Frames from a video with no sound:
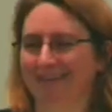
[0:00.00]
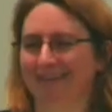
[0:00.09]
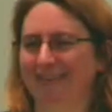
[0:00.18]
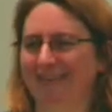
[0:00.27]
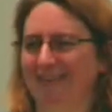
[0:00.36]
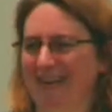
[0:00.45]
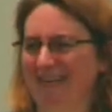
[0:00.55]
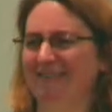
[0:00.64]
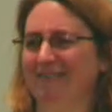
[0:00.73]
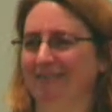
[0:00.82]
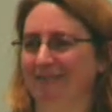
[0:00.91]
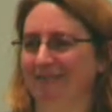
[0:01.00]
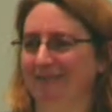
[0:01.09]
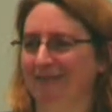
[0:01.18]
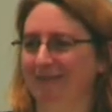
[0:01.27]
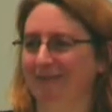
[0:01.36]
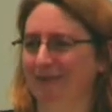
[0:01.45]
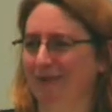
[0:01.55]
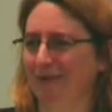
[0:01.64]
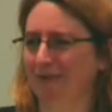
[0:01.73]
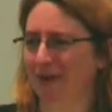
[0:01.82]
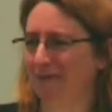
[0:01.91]
End users.
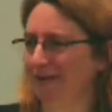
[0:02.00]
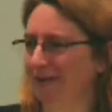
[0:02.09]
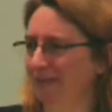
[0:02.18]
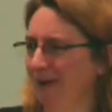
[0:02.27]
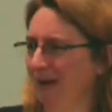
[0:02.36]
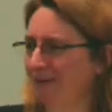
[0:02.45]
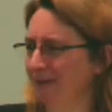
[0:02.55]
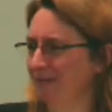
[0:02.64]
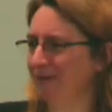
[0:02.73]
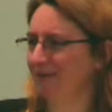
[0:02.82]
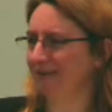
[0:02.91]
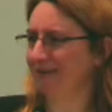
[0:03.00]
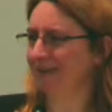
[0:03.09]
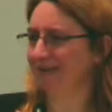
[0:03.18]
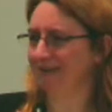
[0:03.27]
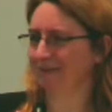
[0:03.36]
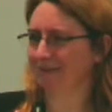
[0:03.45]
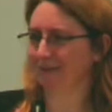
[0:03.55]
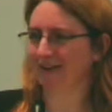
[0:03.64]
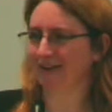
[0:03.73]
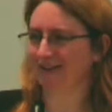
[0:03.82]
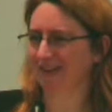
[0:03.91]
I'm a computer scientist. I'm
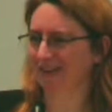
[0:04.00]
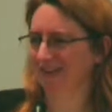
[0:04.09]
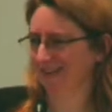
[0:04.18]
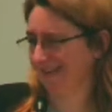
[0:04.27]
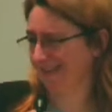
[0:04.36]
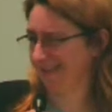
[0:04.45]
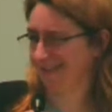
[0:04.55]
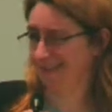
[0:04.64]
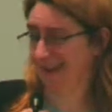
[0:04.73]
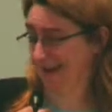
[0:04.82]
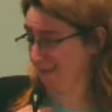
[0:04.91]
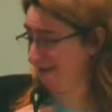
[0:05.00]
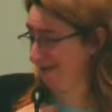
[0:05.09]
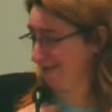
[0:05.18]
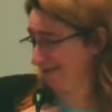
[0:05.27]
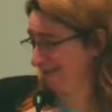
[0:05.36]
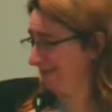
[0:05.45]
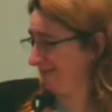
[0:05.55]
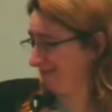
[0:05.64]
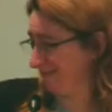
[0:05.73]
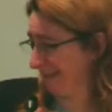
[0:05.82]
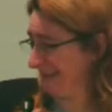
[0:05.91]
going to talk to chemists?
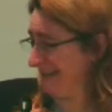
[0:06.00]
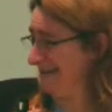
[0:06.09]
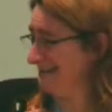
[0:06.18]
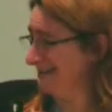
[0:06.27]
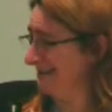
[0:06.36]
Really?